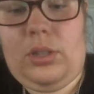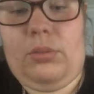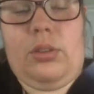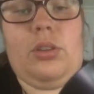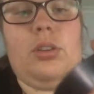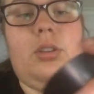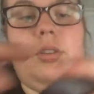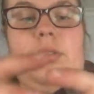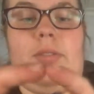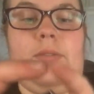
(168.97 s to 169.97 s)
There we go,
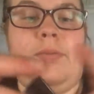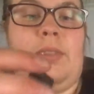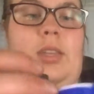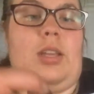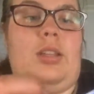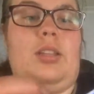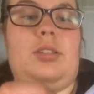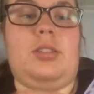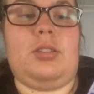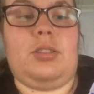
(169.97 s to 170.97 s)
and
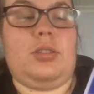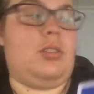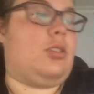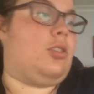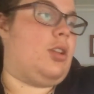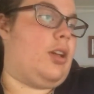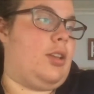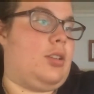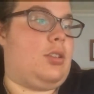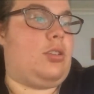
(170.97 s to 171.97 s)
this
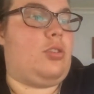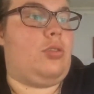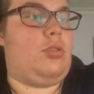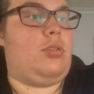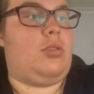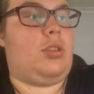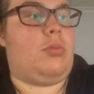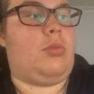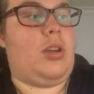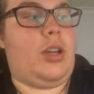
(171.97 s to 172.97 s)
takes two
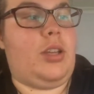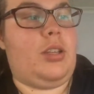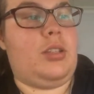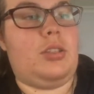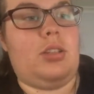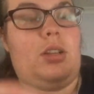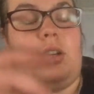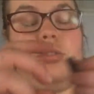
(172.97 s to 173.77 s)
triple A's.